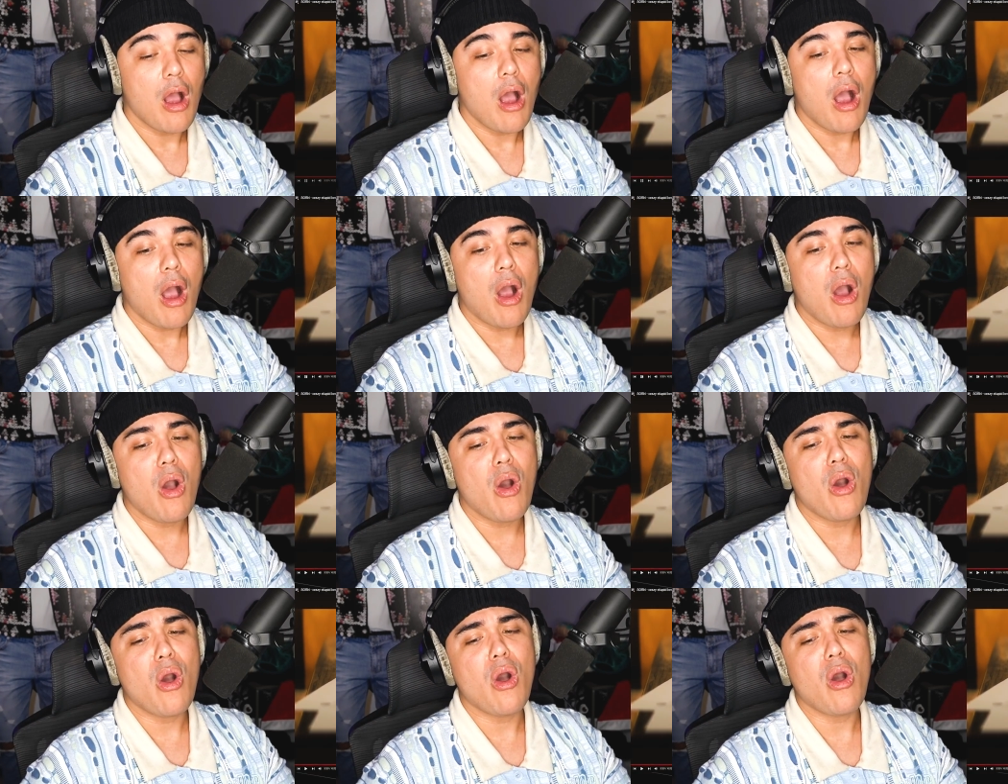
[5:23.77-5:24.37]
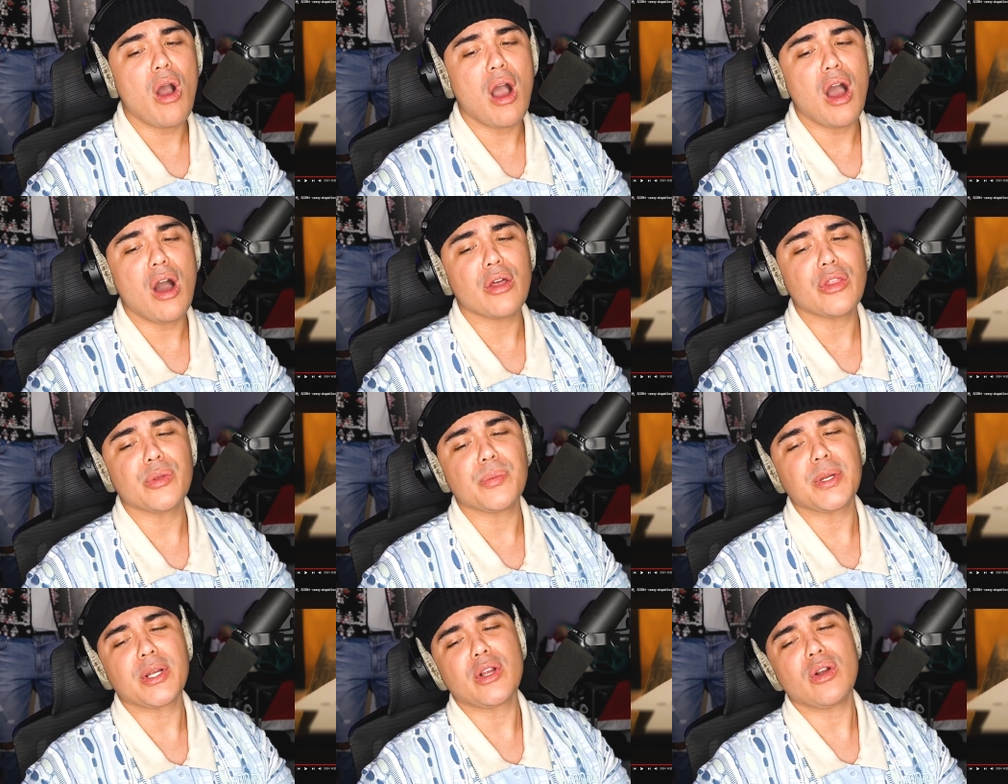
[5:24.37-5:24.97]
Oh, all
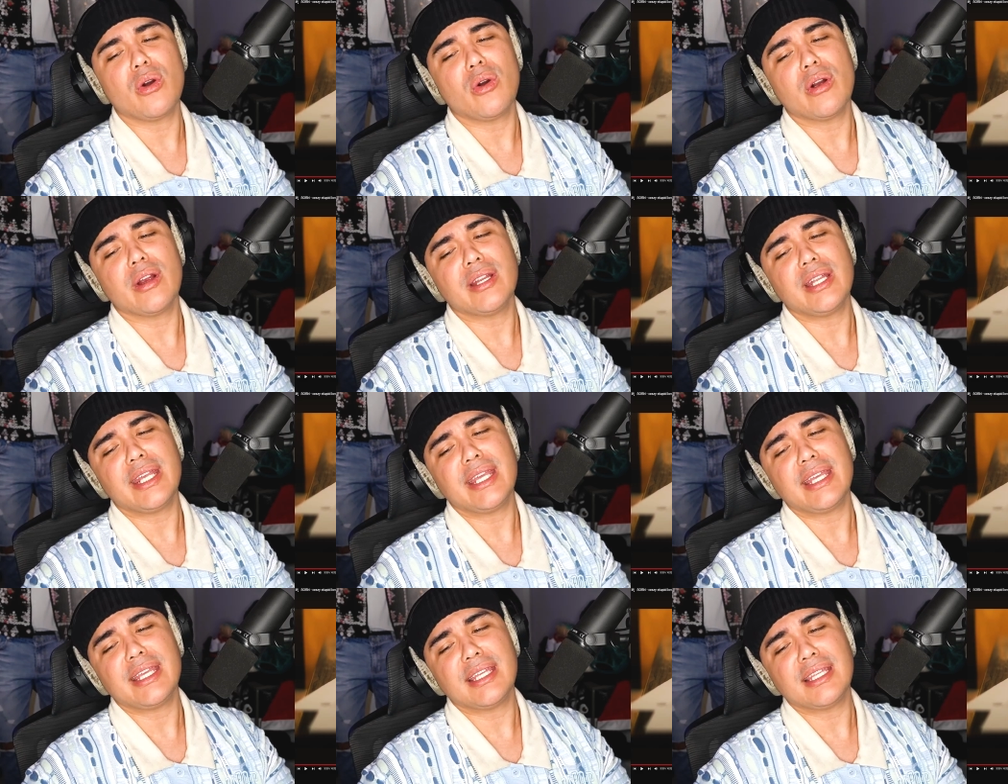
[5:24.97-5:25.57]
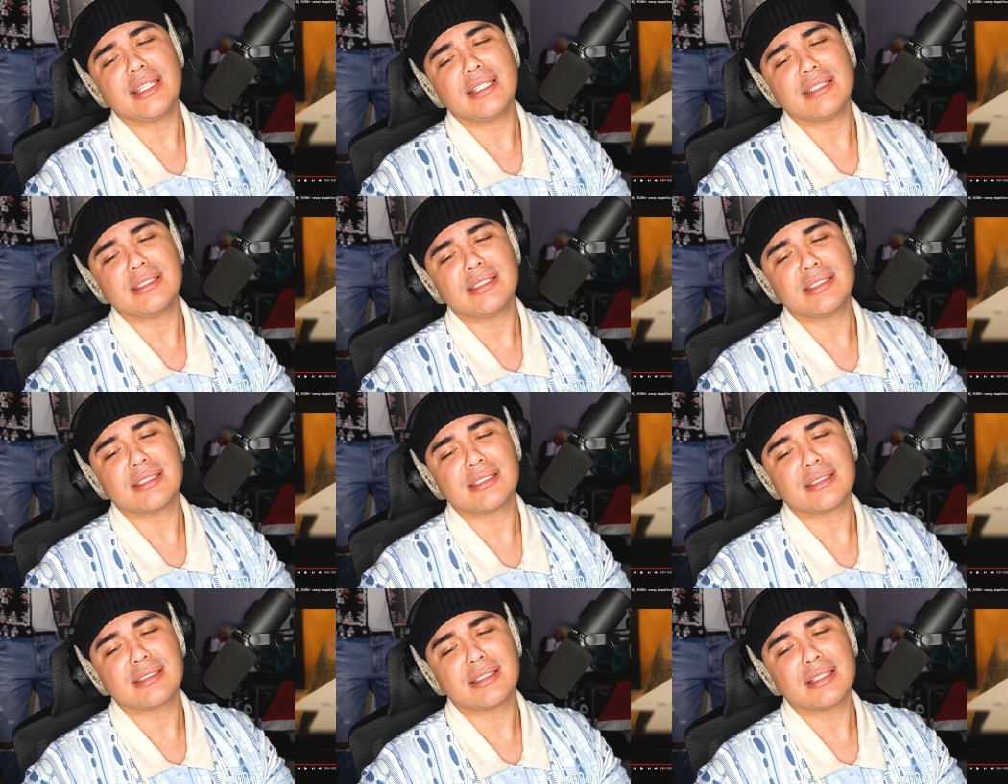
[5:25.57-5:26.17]
the
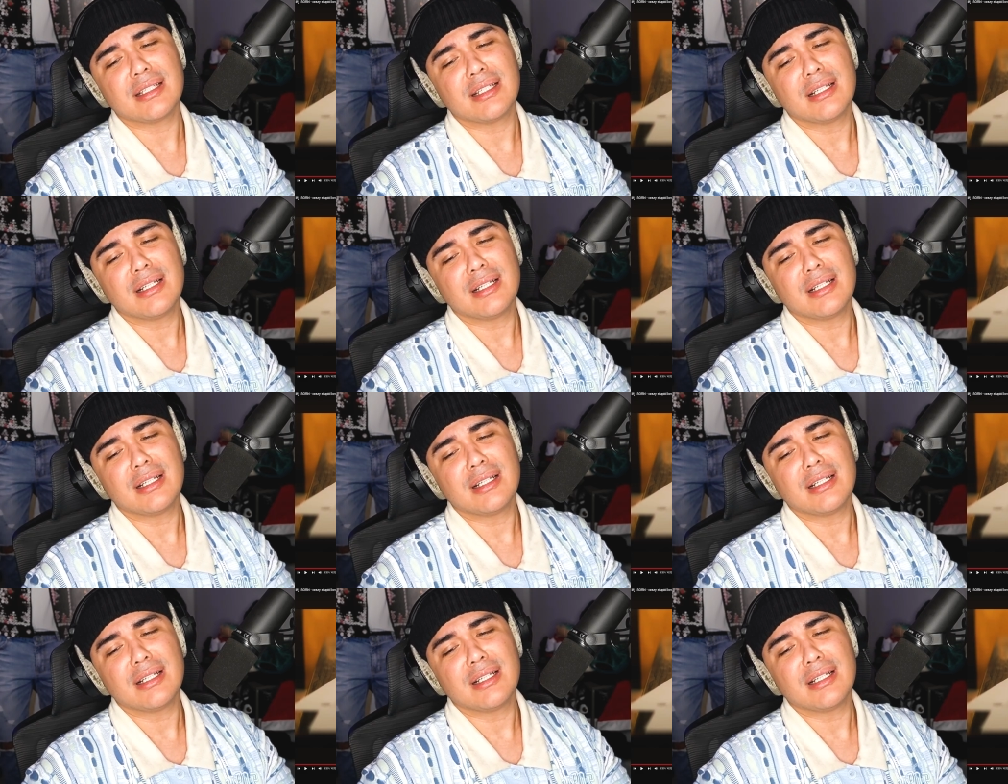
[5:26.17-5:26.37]
recordings